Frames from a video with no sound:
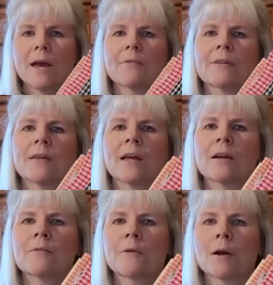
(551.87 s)

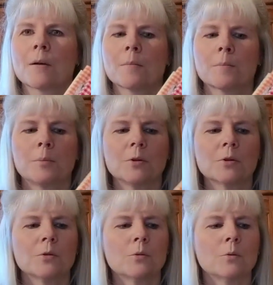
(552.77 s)
Everything from
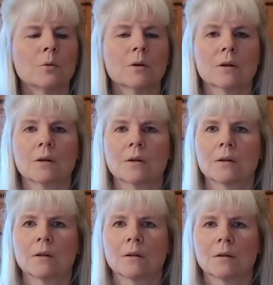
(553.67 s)
blue,
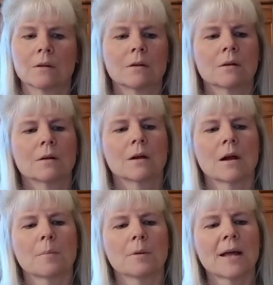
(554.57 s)

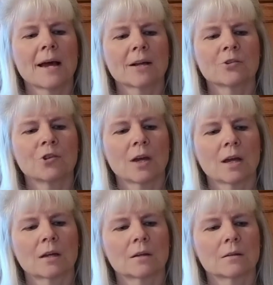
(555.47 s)
a black
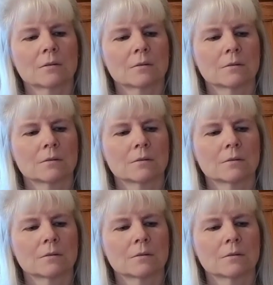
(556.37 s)
check.